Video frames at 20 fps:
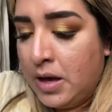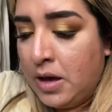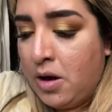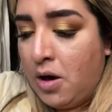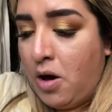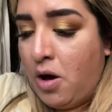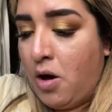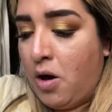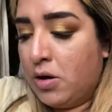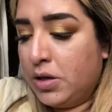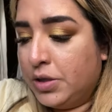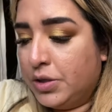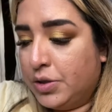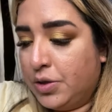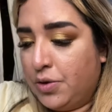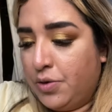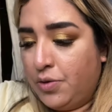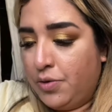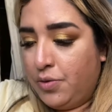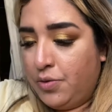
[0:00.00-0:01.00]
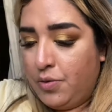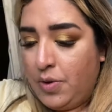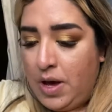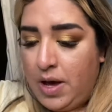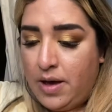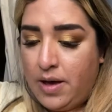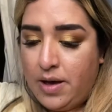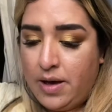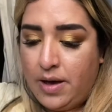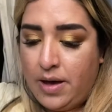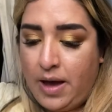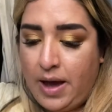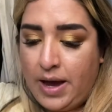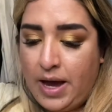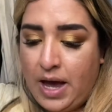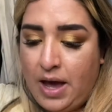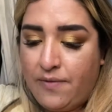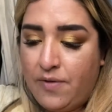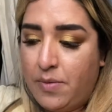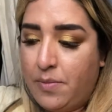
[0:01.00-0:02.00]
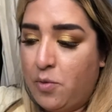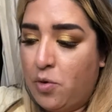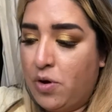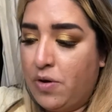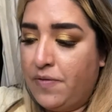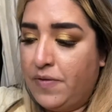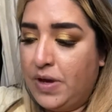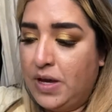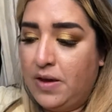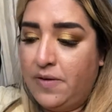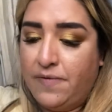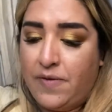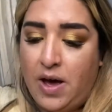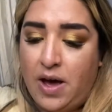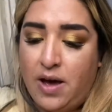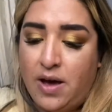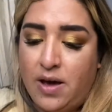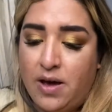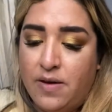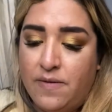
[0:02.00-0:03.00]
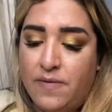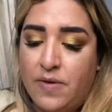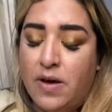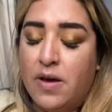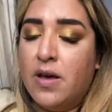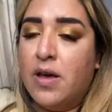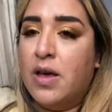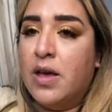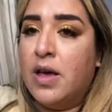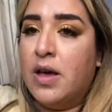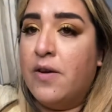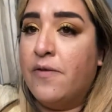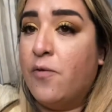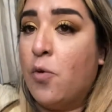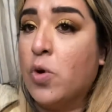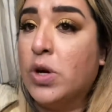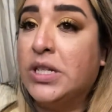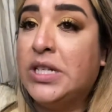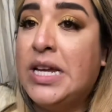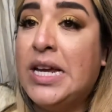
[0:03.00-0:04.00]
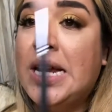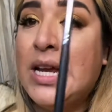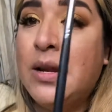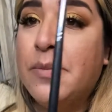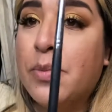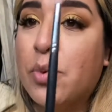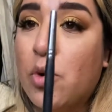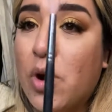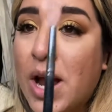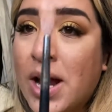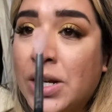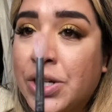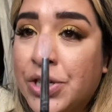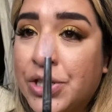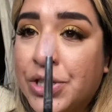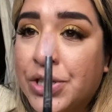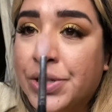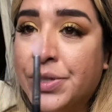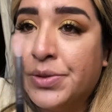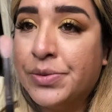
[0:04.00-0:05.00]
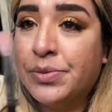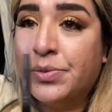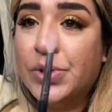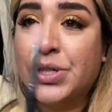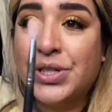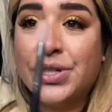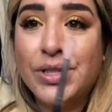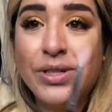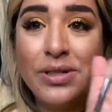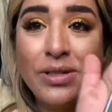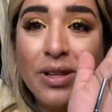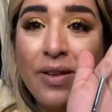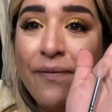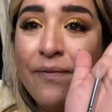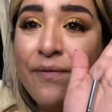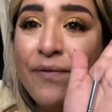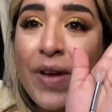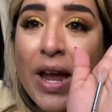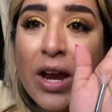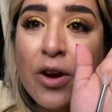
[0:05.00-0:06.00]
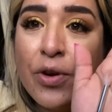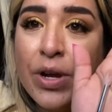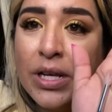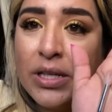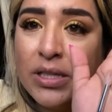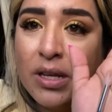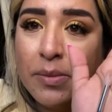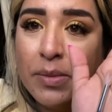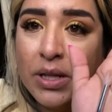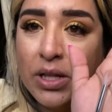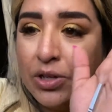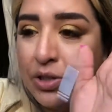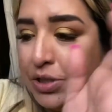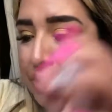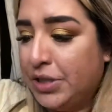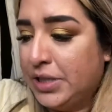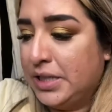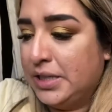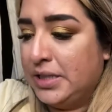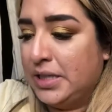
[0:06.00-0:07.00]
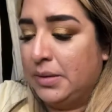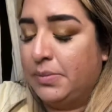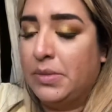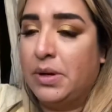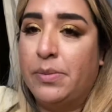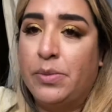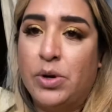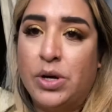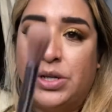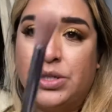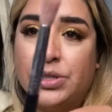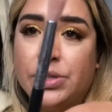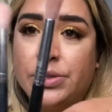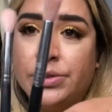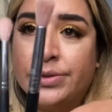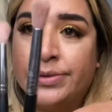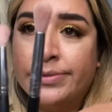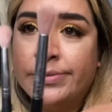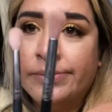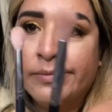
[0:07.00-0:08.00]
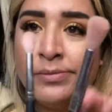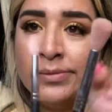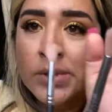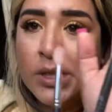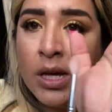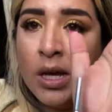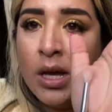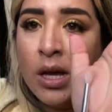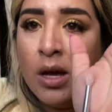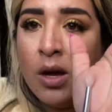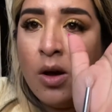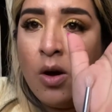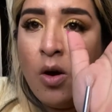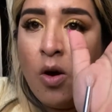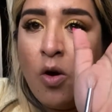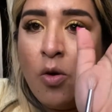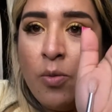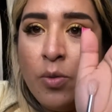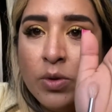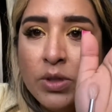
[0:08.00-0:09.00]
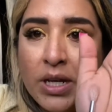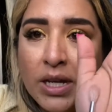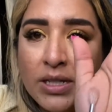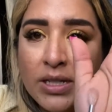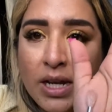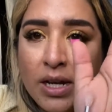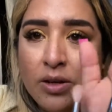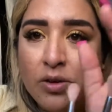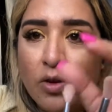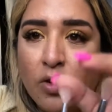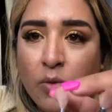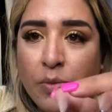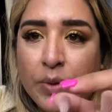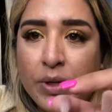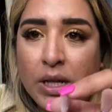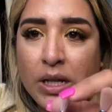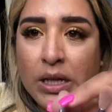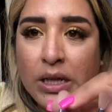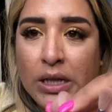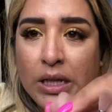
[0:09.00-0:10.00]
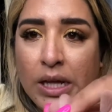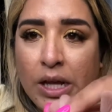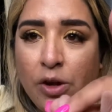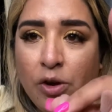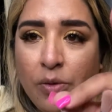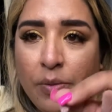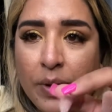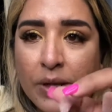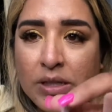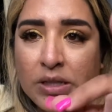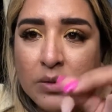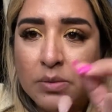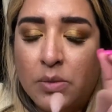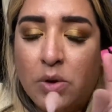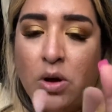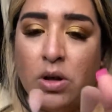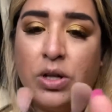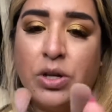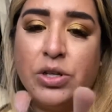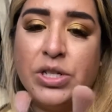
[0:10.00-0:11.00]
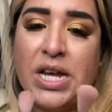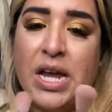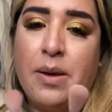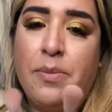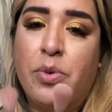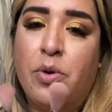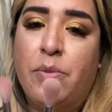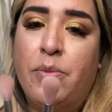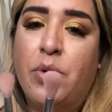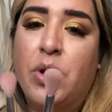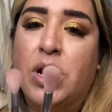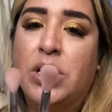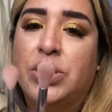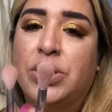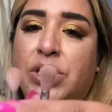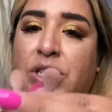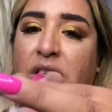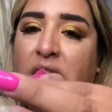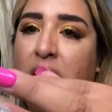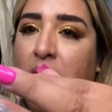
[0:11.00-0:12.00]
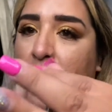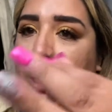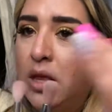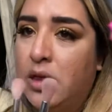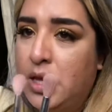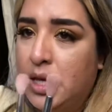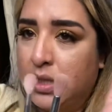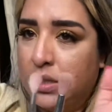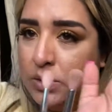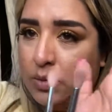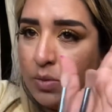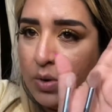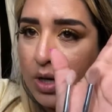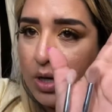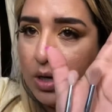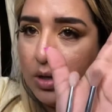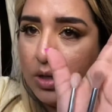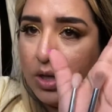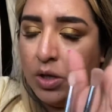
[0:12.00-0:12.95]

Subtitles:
Also, I have a Morphe 514 brush, which is very similar to the Sigma brush. Almost identical, but a little bit smaller taper brush than this one.